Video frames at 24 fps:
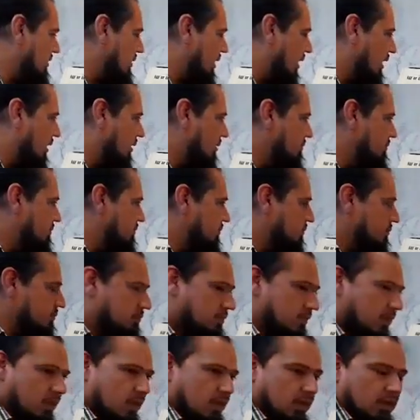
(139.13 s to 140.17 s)

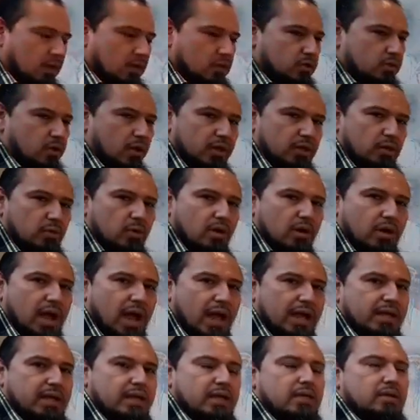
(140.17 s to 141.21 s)
So I do a
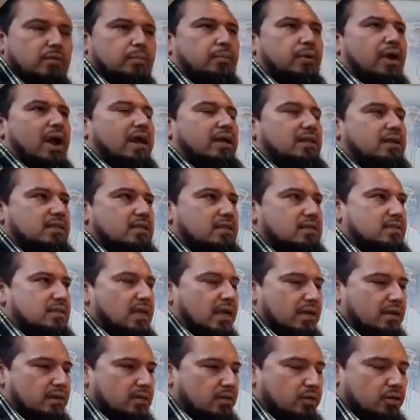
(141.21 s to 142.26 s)
guided practice.
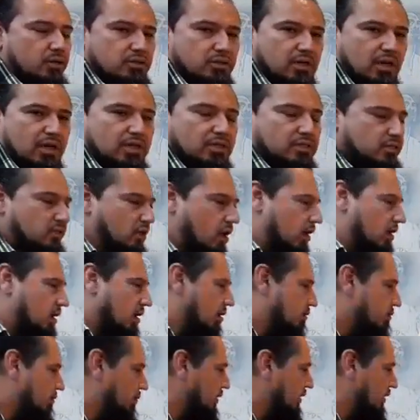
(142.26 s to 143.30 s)
I usually start
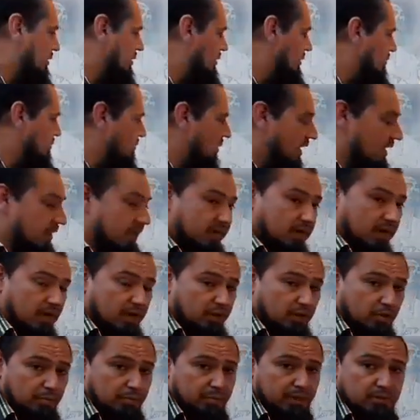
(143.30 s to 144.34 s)
off with playing a
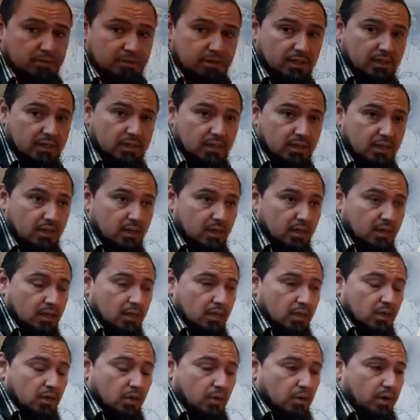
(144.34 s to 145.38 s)
little music
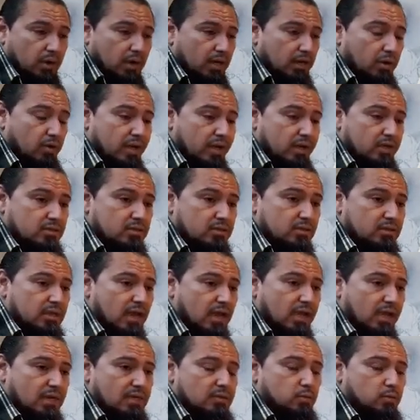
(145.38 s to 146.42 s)
or a little
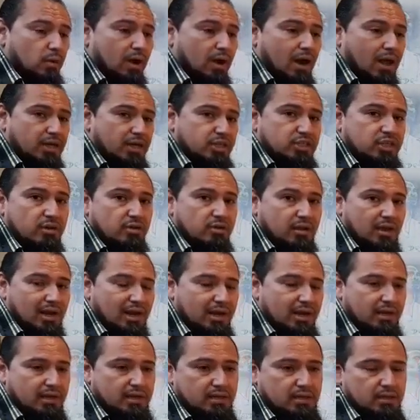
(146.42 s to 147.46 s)
exercise while I share the
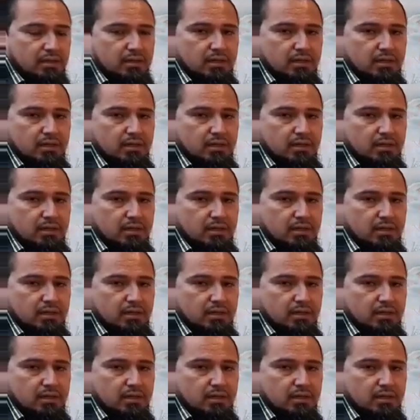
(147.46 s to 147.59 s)
link.